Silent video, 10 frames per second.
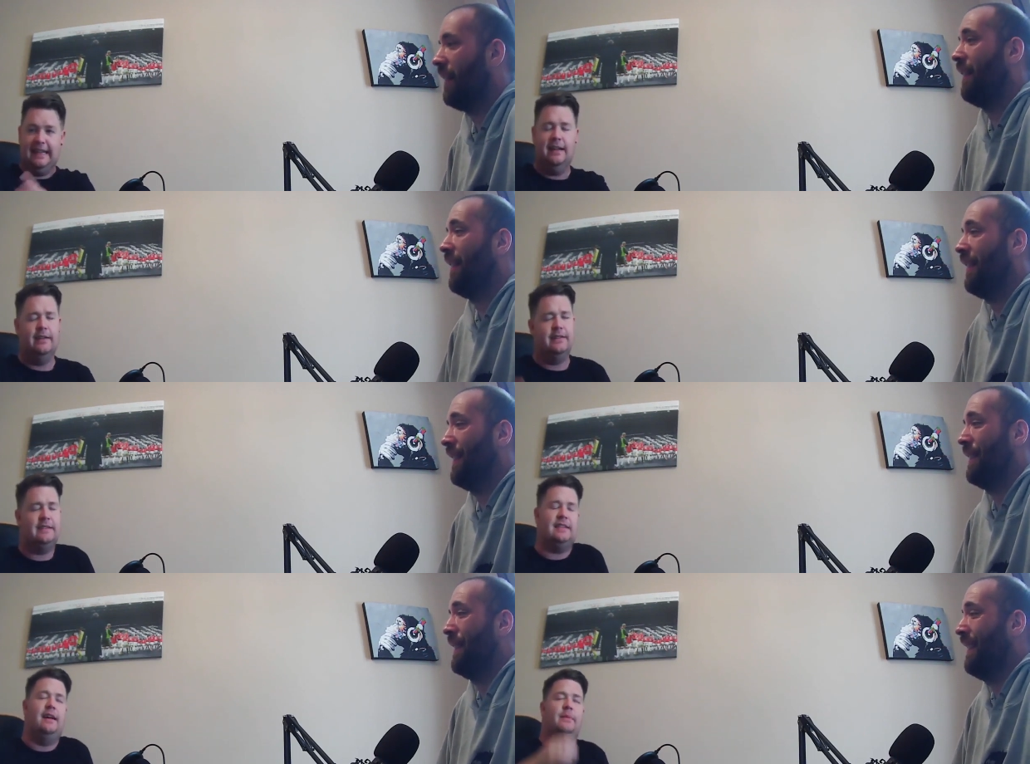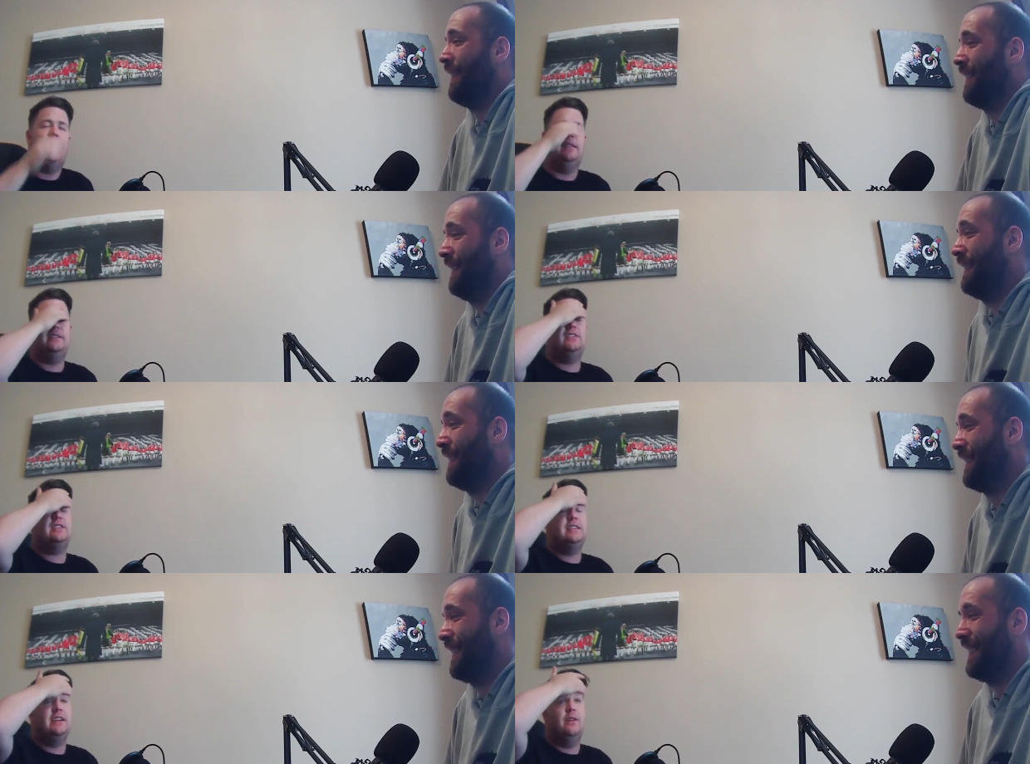Speaker 1: Oh, it's just like, mate, this
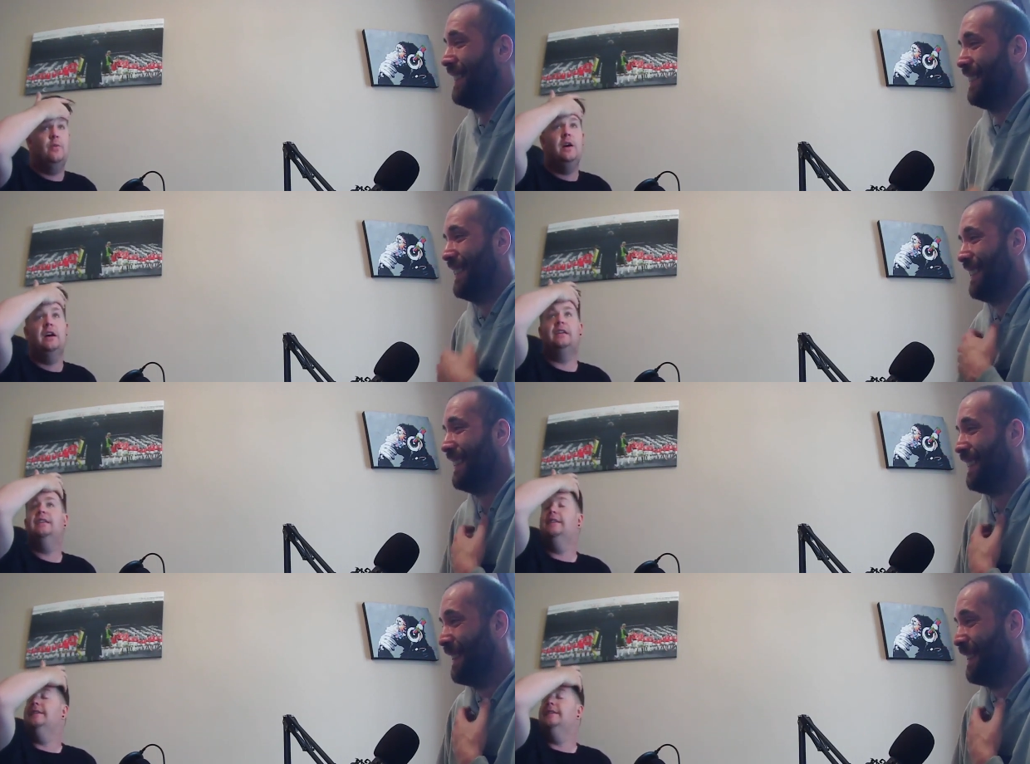just isn't gonna work.